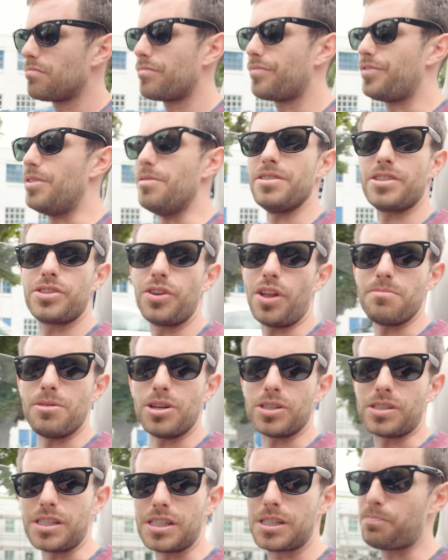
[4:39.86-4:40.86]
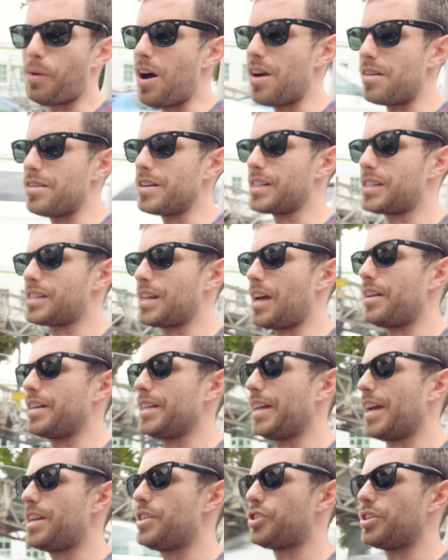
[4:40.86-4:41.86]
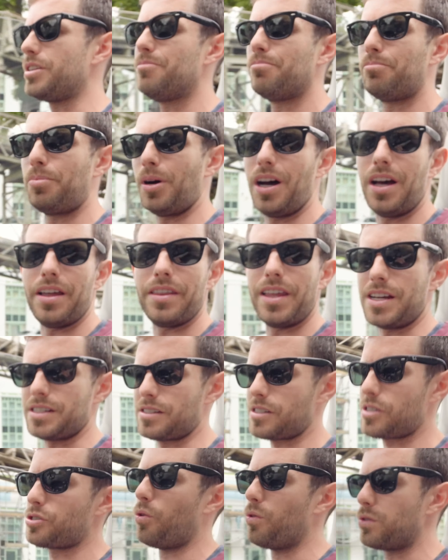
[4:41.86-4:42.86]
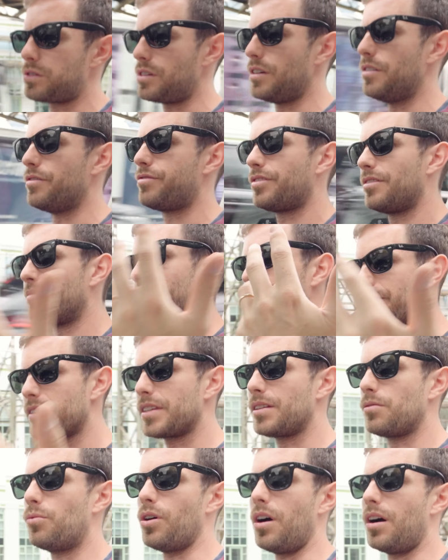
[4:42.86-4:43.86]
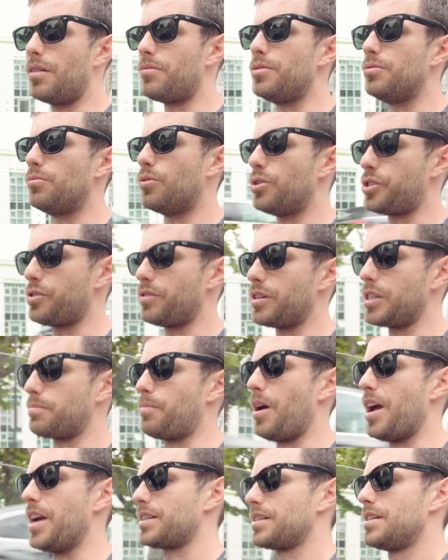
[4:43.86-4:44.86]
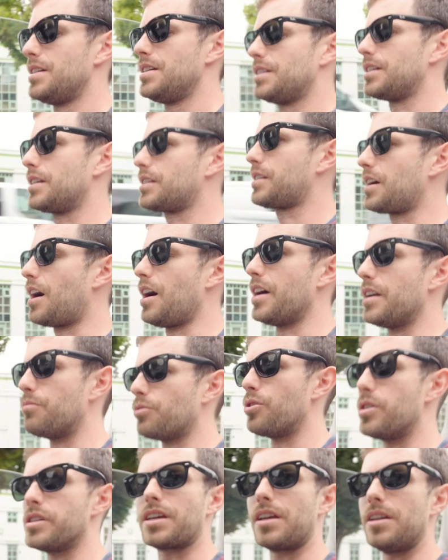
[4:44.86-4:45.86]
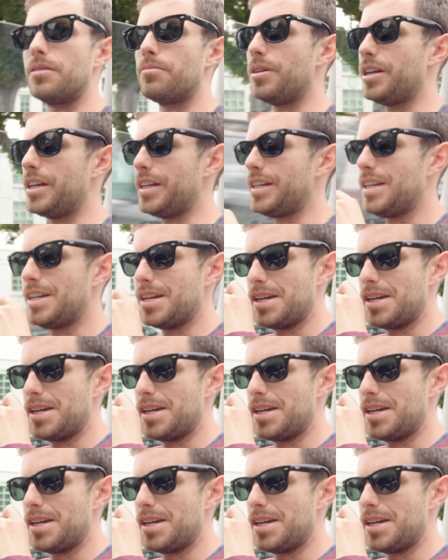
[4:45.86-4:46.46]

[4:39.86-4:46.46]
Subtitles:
Though it's not the most inspiring sounding engine, but that's sort of what do you expect? It's kind of what it's going to be.